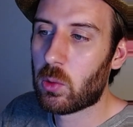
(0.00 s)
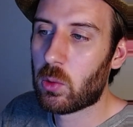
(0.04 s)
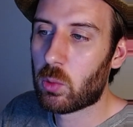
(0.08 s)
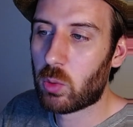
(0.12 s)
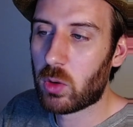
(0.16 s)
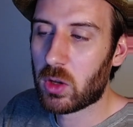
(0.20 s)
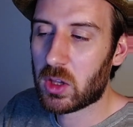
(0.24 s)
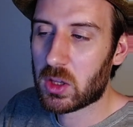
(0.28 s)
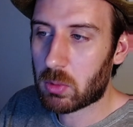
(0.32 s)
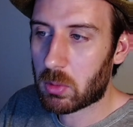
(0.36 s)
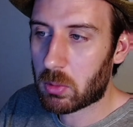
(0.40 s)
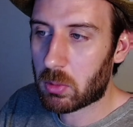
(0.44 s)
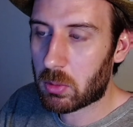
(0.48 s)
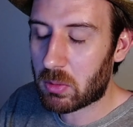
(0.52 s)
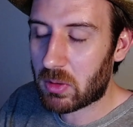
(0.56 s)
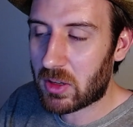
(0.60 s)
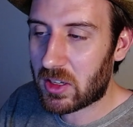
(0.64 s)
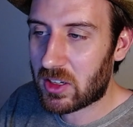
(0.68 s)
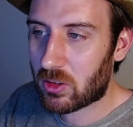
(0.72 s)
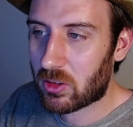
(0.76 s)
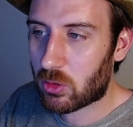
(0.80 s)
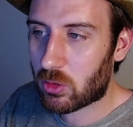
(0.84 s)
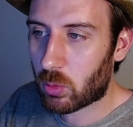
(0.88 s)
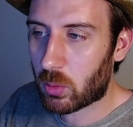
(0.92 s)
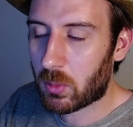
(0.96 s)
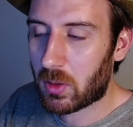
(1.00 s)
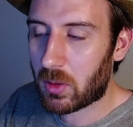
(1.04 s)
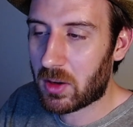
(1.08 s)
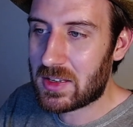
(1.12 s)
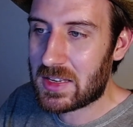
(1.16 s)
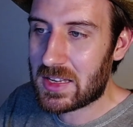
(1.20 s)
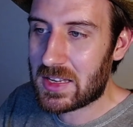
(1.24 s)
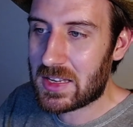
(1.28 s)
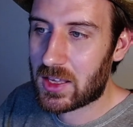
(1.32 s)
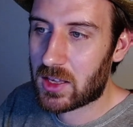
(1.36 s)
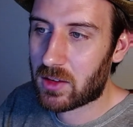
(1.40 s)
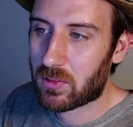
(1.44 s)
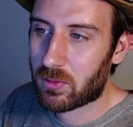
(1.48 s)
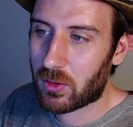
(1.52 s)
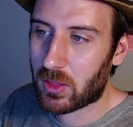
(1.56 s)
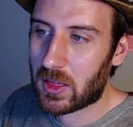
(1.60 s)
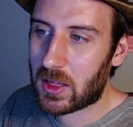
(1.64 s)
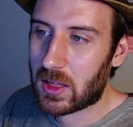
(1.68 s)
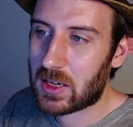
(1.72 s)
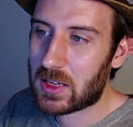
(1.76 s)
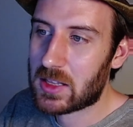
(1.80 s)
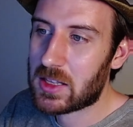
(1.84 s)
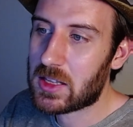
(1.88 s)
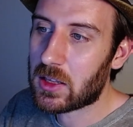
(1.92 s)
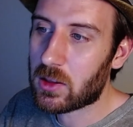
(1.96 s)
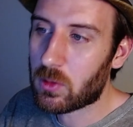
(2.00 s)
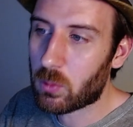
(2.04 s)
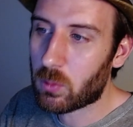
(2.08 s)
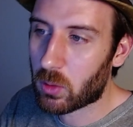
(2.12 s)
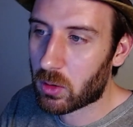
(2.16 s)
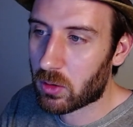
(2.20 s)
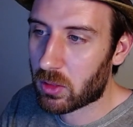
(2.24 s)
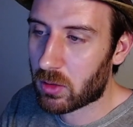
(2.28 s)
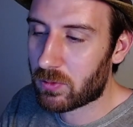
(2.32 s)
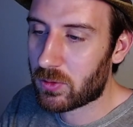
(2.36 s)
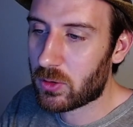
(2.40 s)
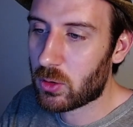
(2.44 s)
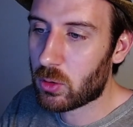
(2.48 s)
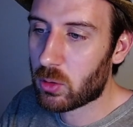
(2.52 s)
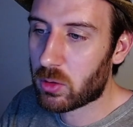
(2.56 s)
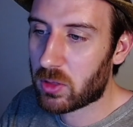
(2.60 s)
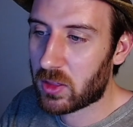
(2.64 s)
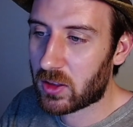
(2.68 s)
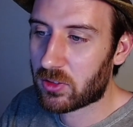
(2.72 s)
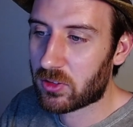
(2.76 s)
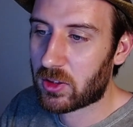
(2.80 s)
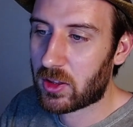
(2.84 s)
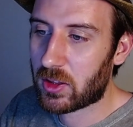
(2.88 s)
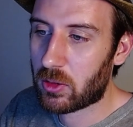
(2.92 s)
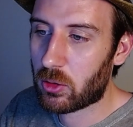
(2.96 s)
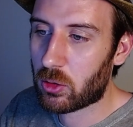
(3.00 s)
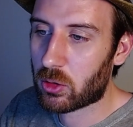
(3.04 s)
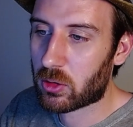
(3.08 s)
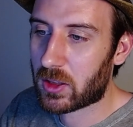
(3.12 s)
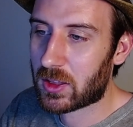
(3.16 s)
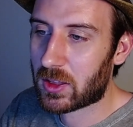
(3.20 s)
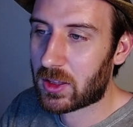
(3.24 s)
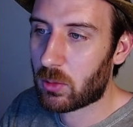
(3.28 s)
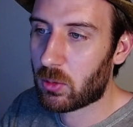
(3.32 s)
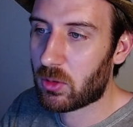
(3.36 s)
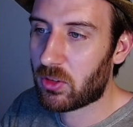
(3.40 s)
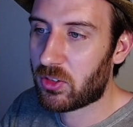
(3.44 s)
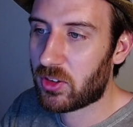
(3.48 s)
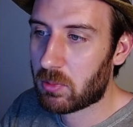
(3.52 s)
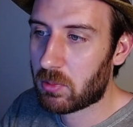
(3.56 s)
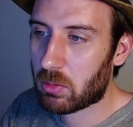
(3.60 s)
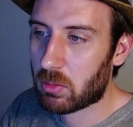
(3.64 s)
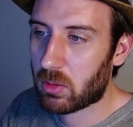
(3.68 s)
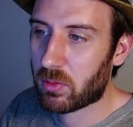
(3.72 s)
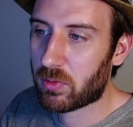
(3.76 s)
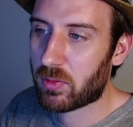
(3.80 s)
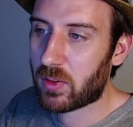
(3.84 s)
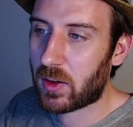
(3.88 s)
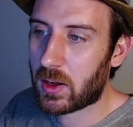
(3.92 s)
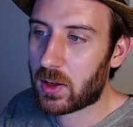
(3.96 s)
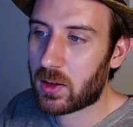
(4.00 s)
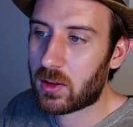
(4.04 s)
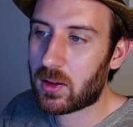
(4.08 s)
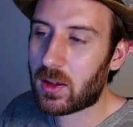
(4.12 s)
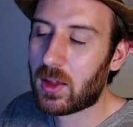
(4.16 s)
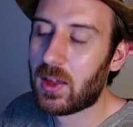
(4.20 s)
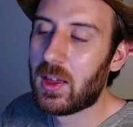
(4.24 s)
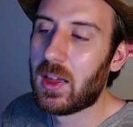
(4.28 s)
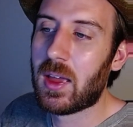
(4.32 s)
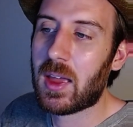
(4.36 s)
Really what we went digging for that e, one of the few things that looked like it would simplify,